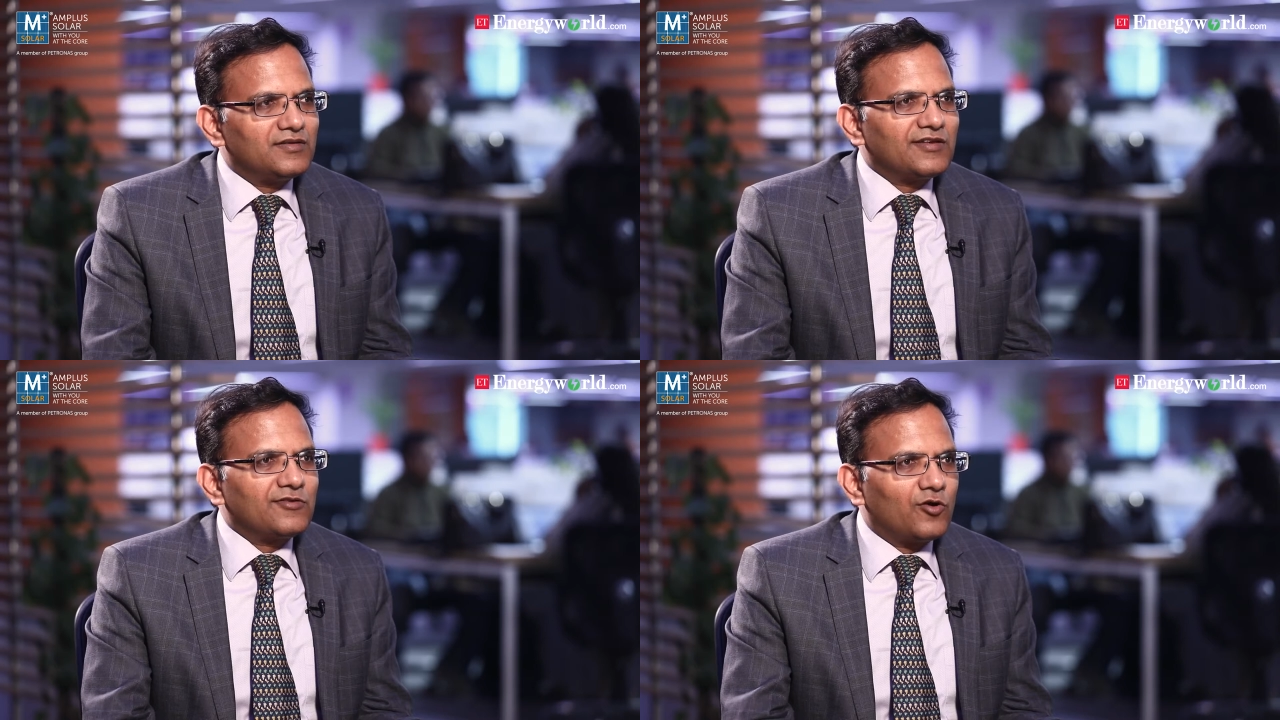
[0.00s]

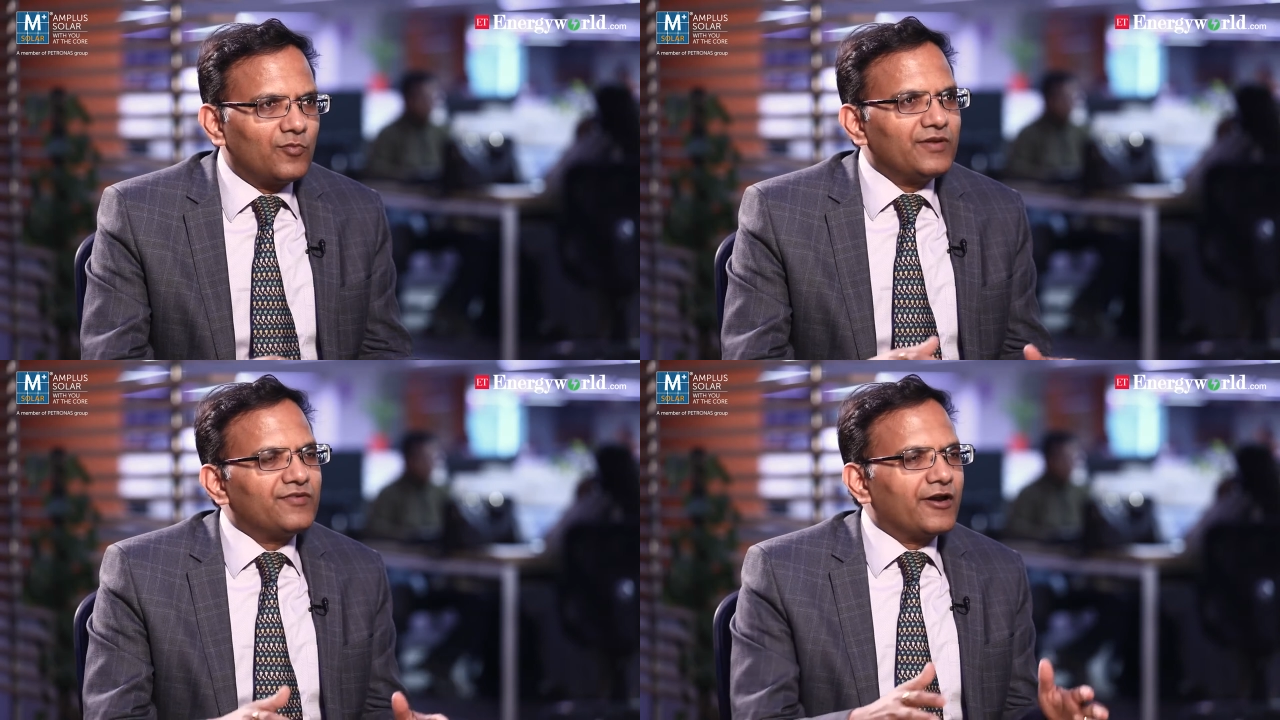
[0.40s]
this has all
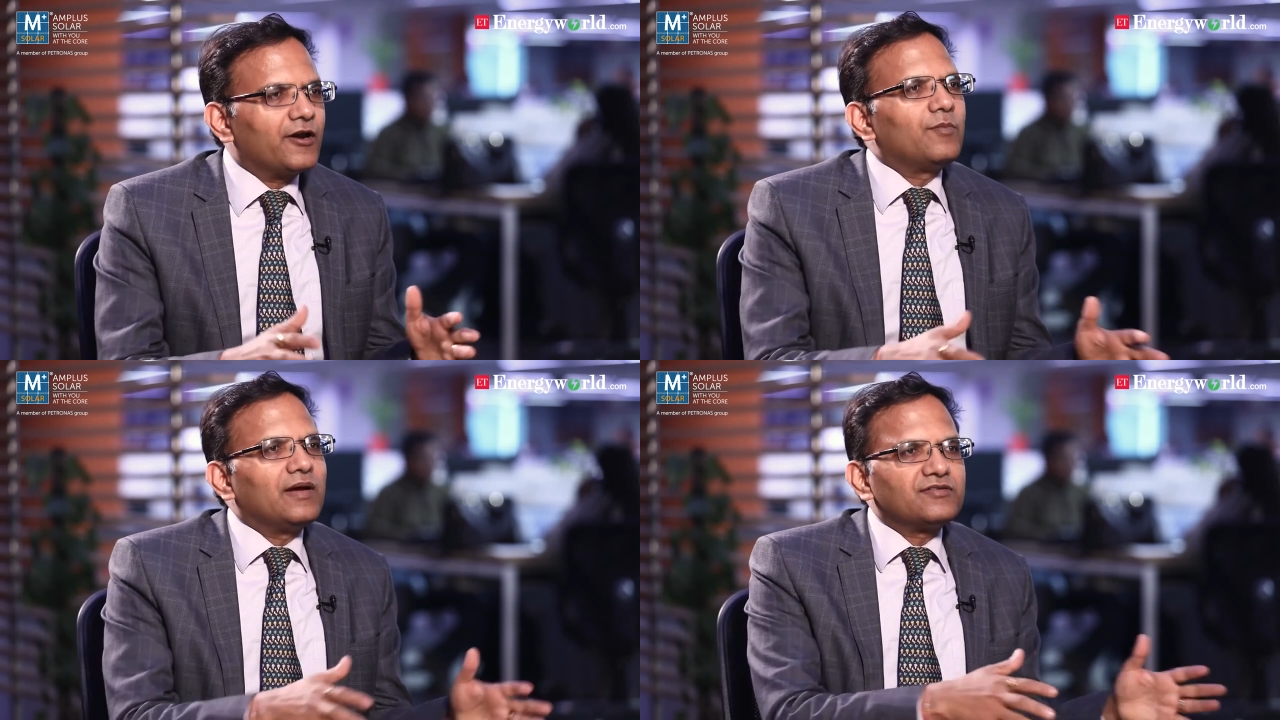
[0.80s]
been
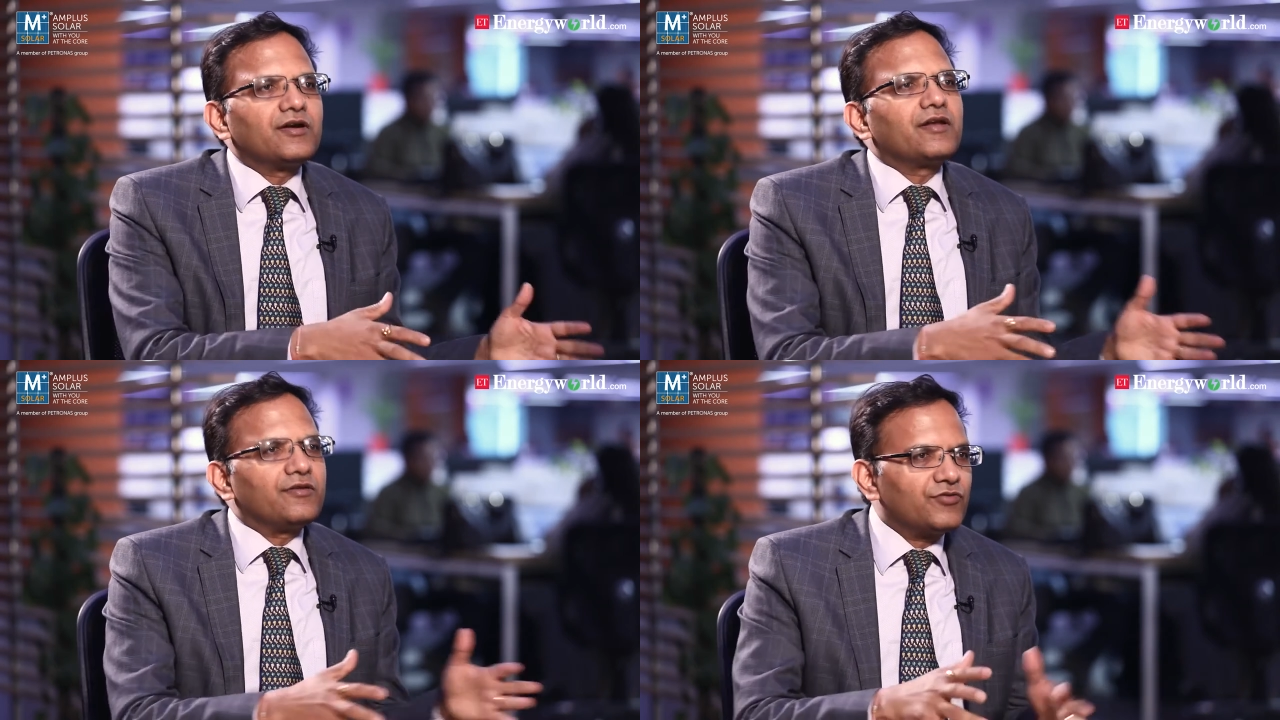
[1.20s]
triggered by
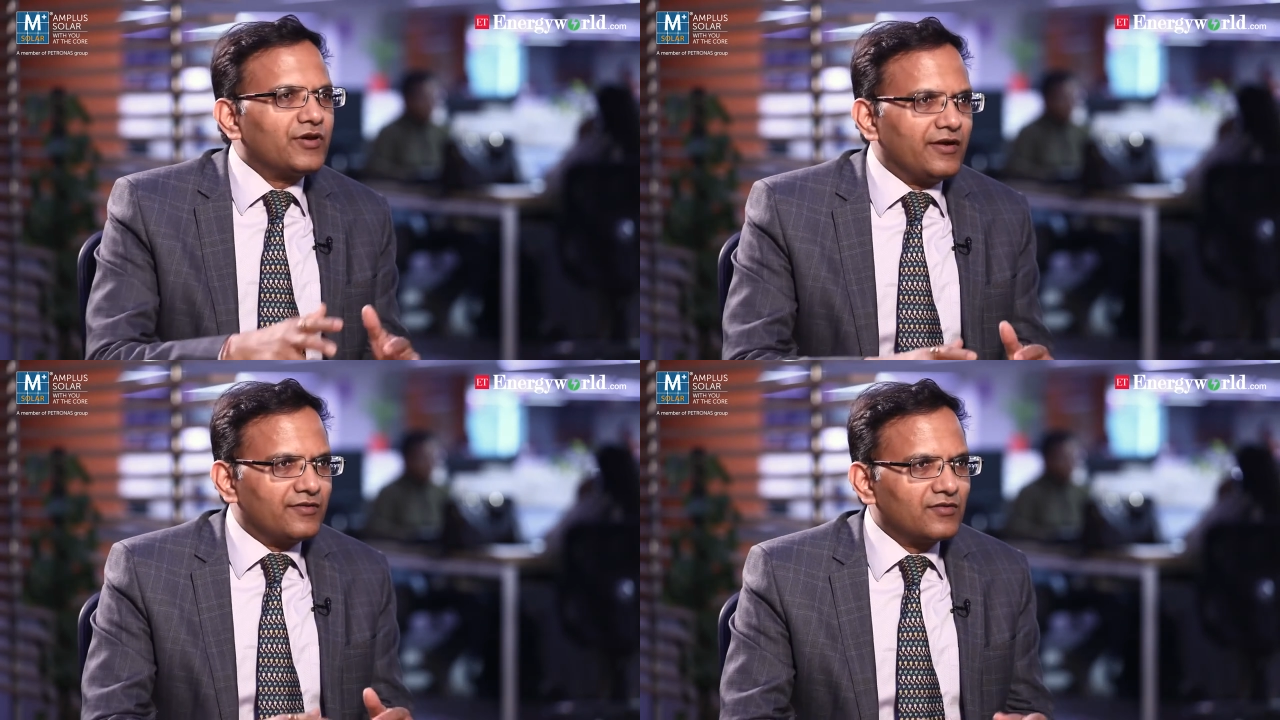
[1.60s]
certain
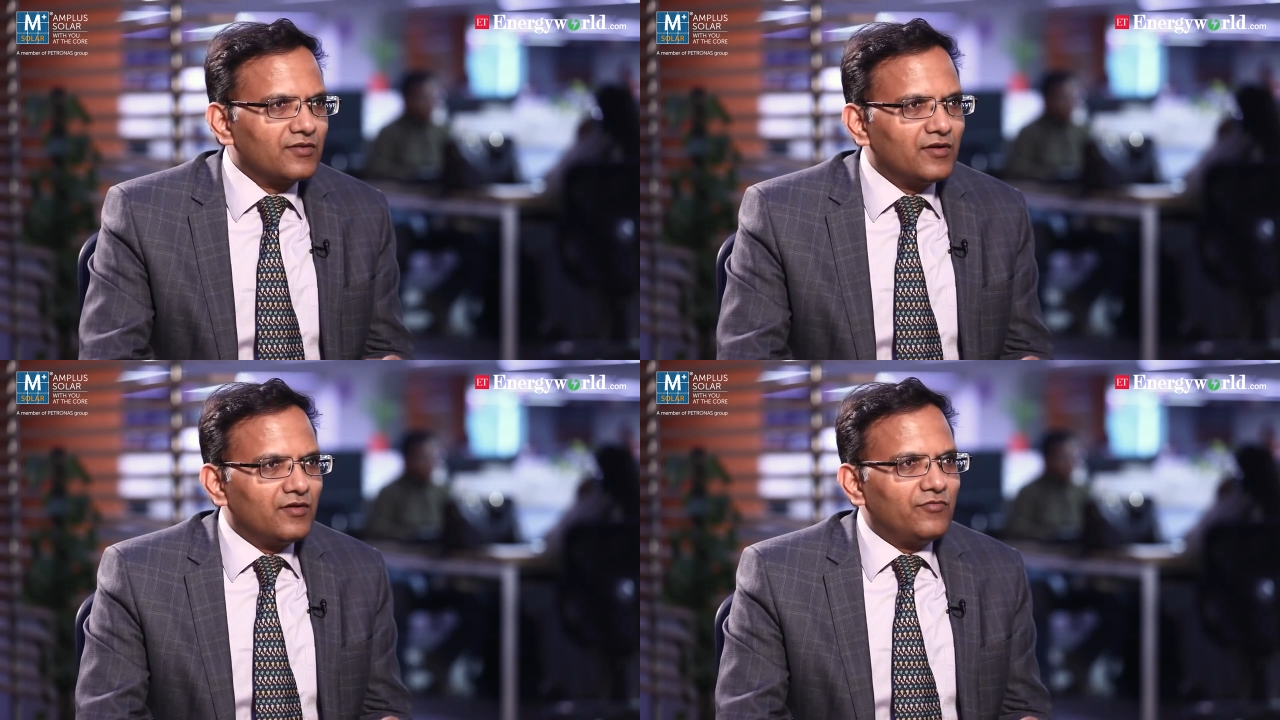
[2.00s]
states
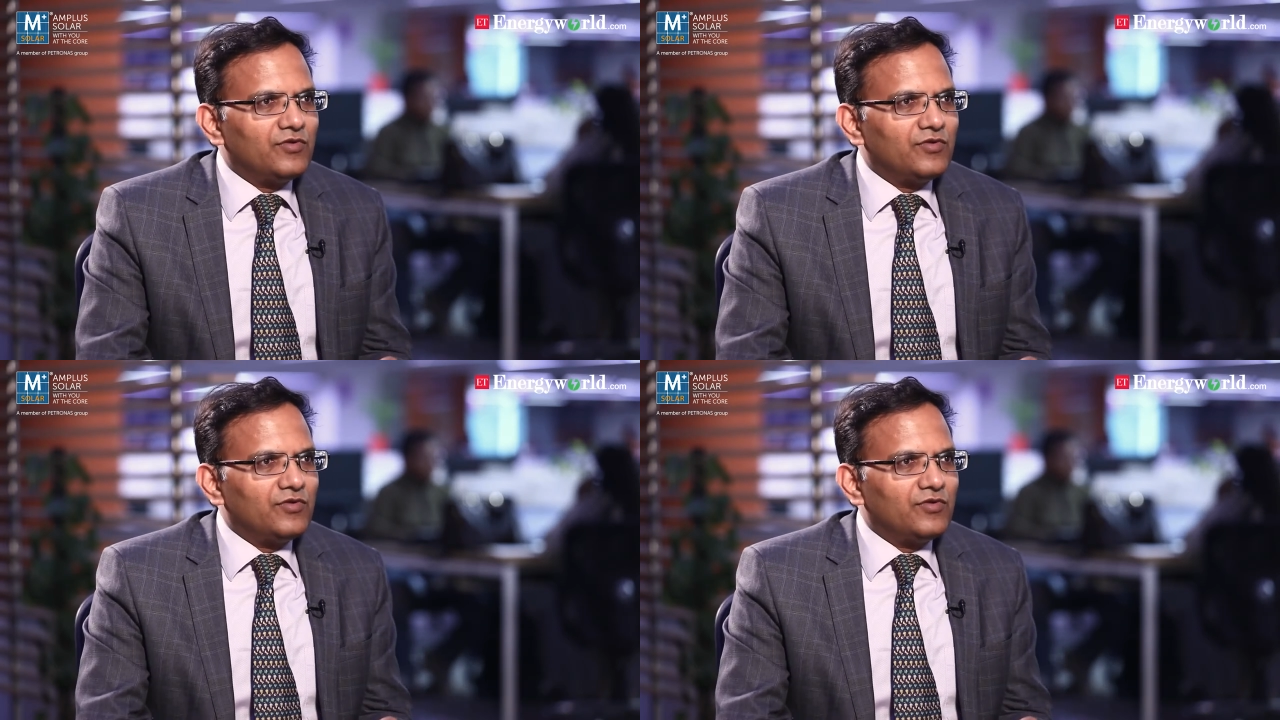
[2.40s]
mm.